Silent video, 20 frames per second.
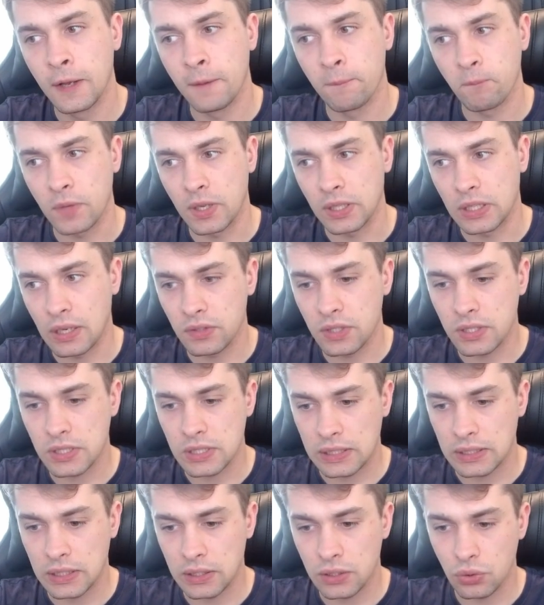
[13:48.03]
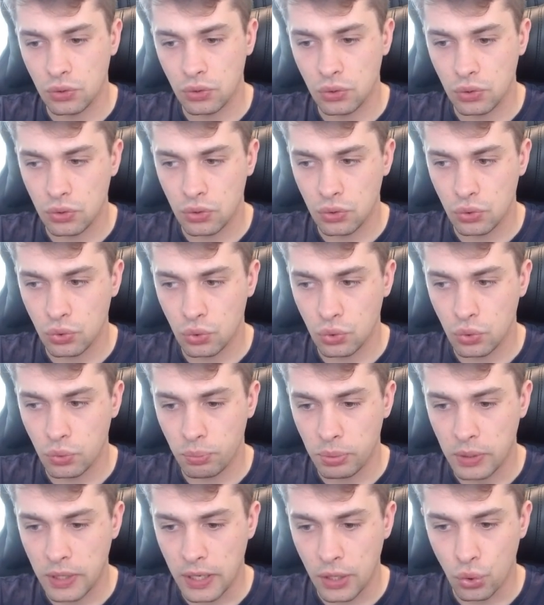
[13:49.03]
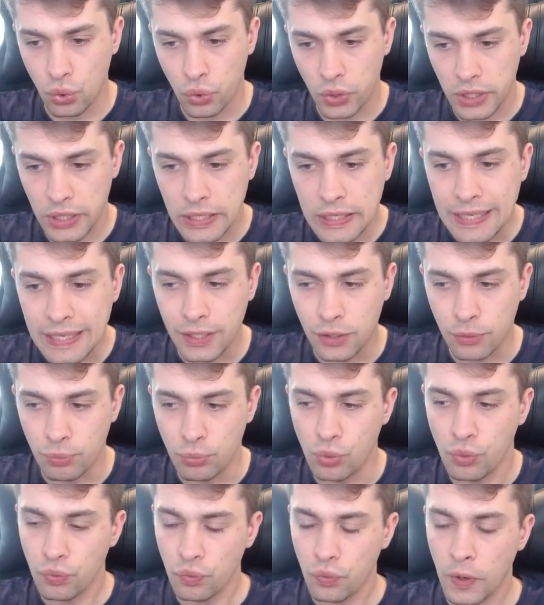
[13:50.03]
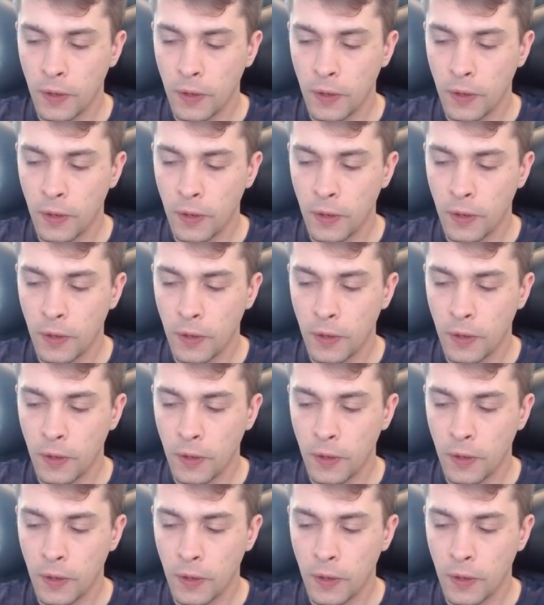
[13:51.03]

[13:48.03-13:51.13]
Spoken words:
And I've decided to play rook e8 move.